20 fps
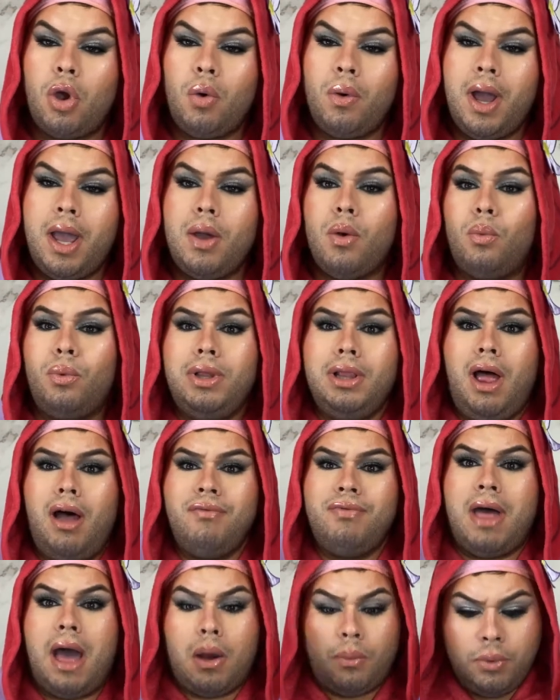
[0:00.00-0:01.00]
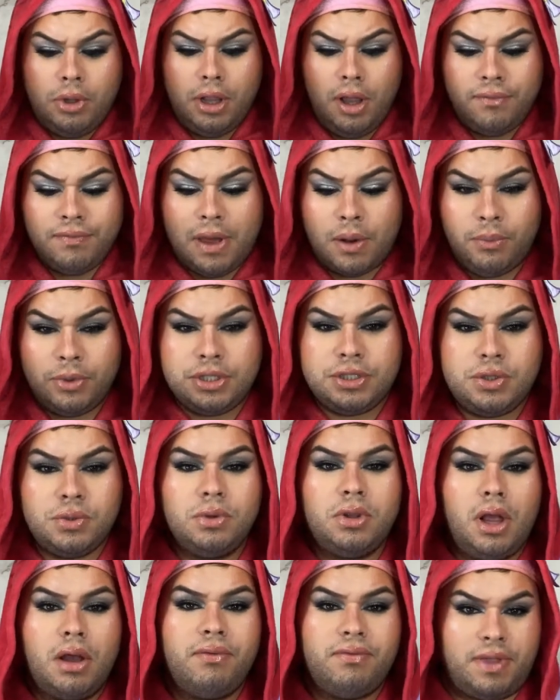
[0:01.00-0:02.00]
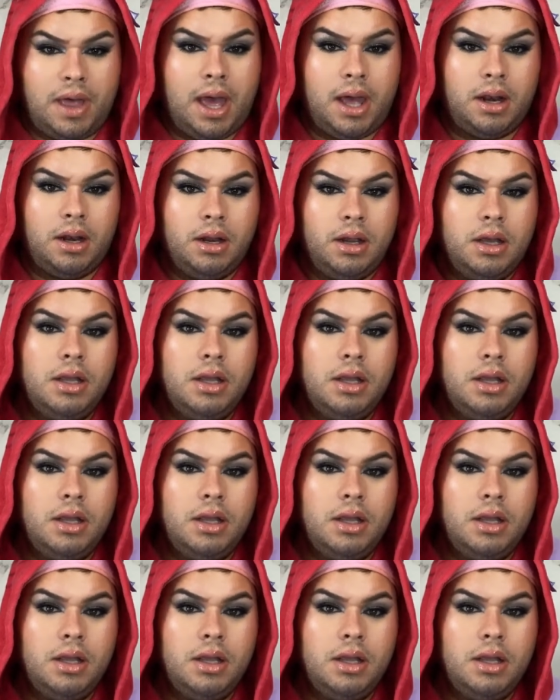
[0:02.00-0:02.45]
Okay, we love that. We love that. We do love that.